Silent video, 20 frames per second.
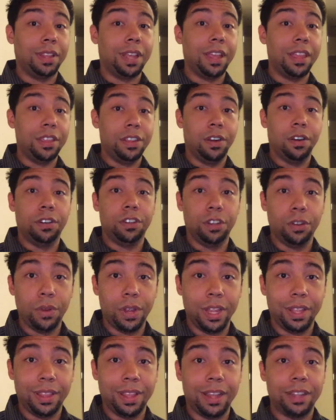that you're
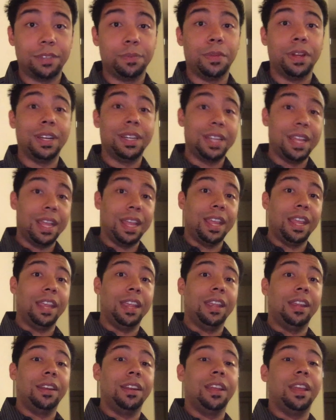doing that's
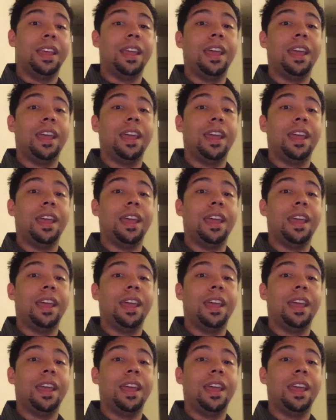mundane